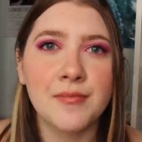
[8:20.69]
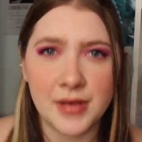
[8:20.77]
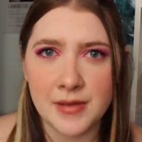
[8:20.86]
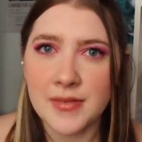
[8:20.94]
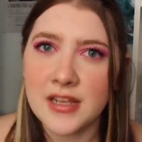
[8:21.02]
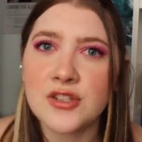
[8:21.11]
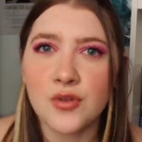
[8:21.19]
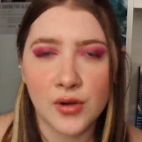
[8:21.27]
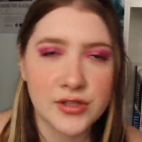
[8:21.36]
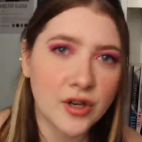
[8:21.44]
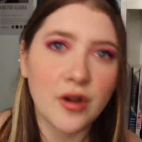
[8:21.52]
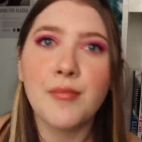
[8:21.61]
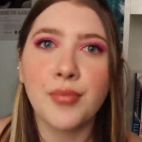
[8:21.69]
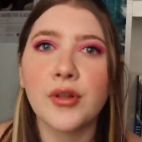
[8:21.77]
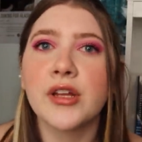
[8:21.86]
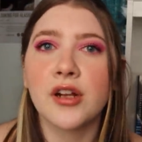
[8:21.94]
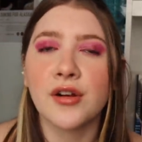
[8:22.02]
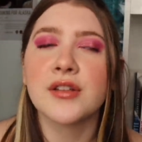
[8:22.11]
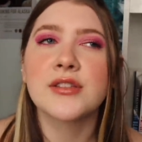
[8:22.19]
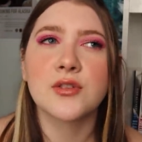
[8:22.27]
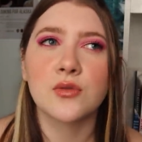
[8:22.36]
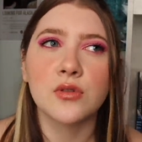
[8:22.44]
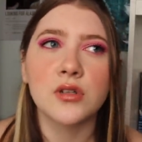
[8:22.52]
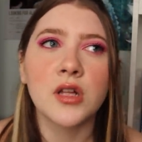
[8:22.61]
be mean towards her and bully her in
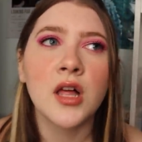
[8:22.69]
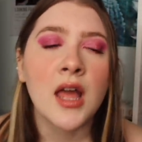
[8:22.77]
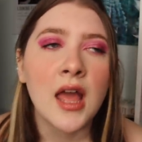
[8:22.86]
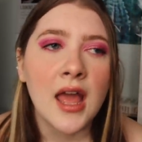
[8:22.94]
school.